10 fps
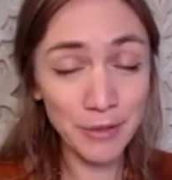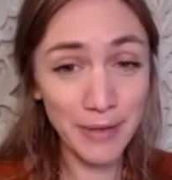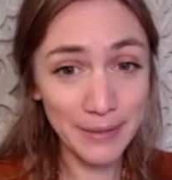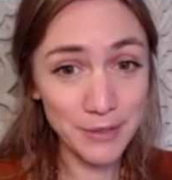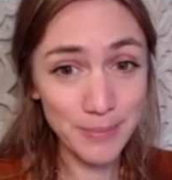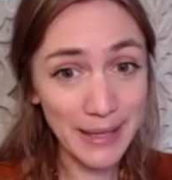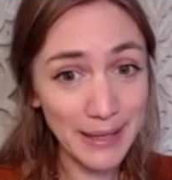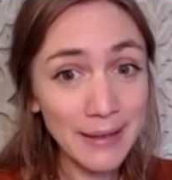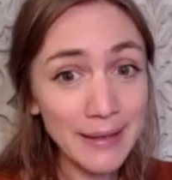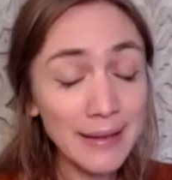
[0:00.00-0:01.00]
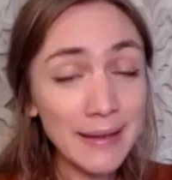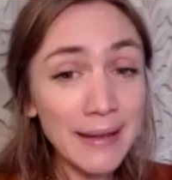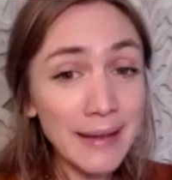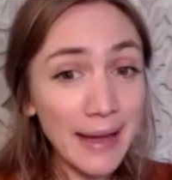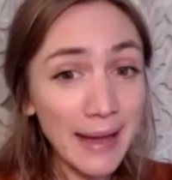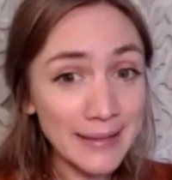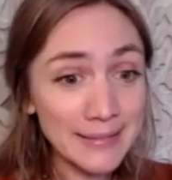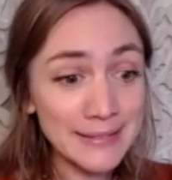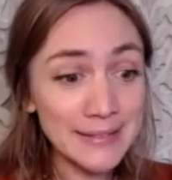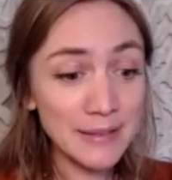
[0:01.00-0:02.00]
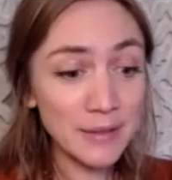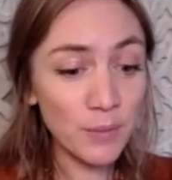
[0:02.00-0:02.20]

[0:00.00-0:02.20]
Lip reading: around me. And